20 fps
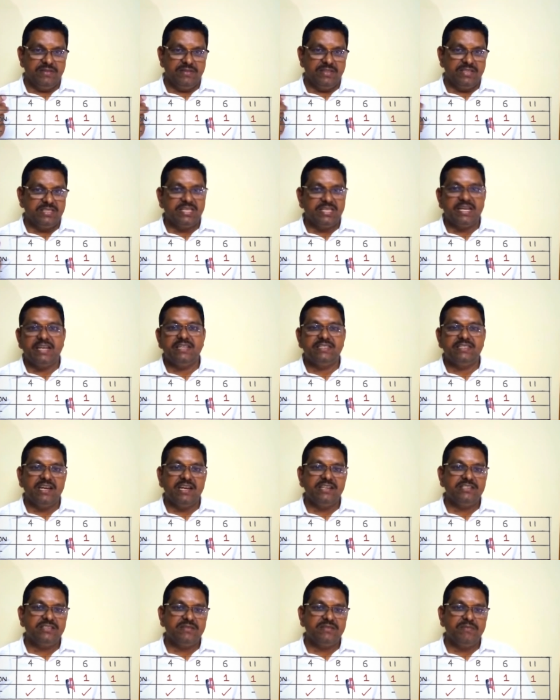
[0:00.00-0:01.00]
The second
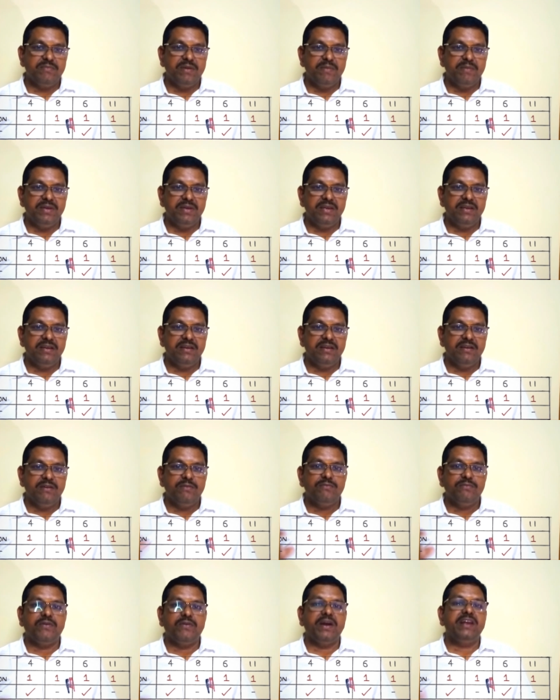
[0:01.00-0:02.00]
chance may be
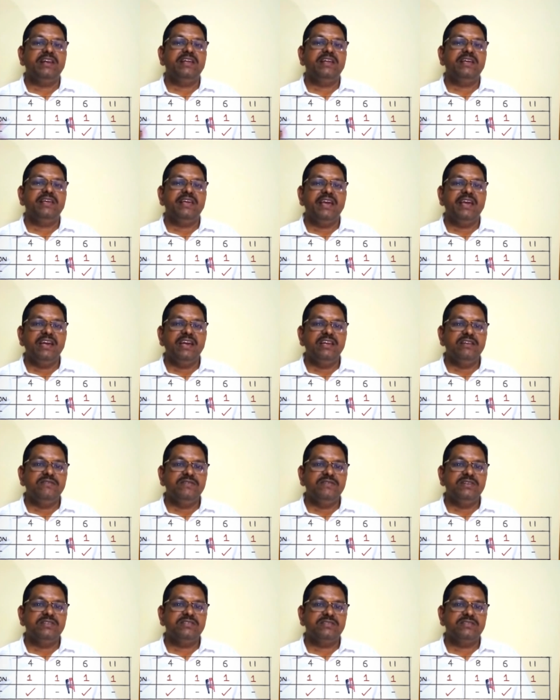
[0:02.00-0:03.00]
finding A
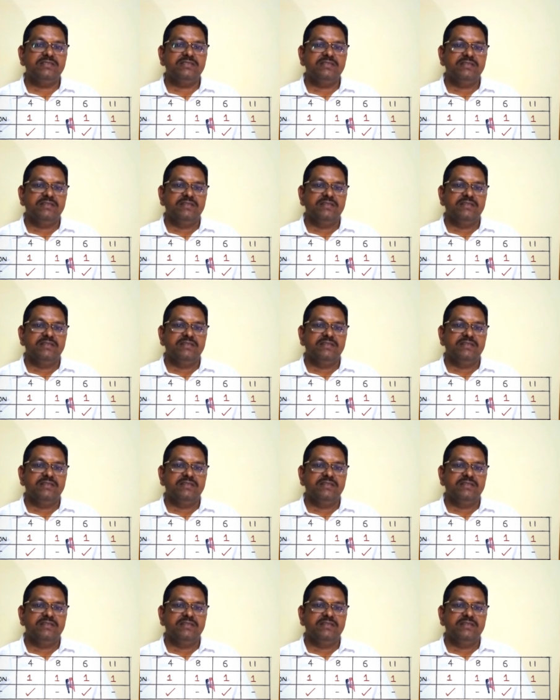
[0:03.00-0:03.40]
inverse,